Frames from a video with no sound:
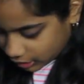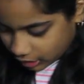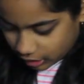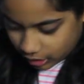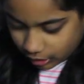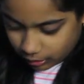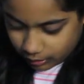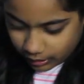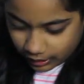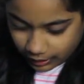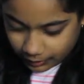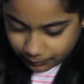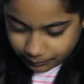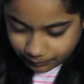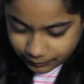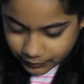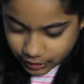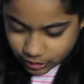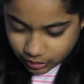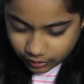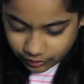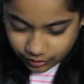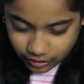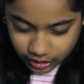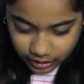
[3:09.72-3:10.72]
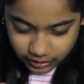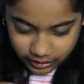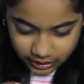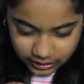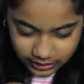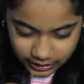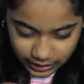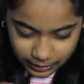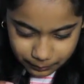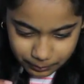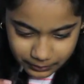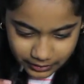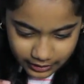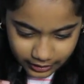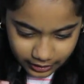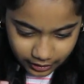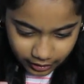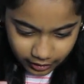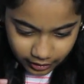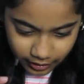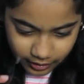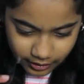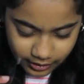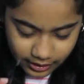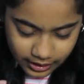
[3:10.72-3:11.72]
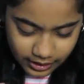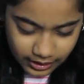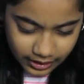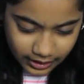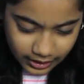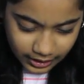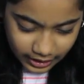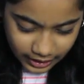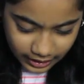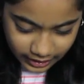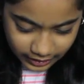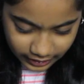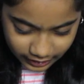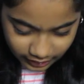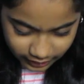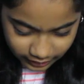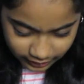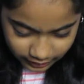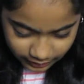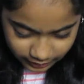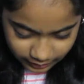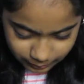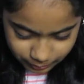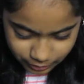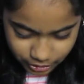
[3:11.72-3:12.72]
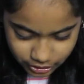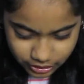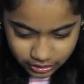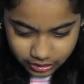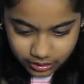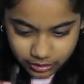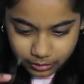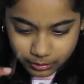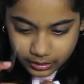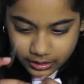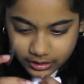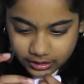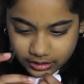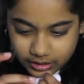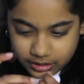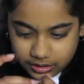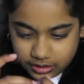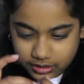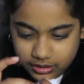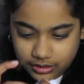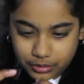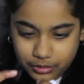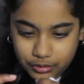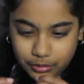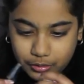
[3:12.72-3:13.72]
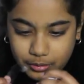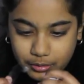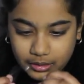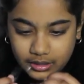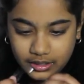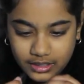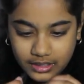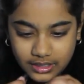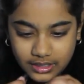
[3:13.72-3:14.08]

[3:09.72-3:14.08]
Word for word: Okay, so I've got the tape here, and I'm just going to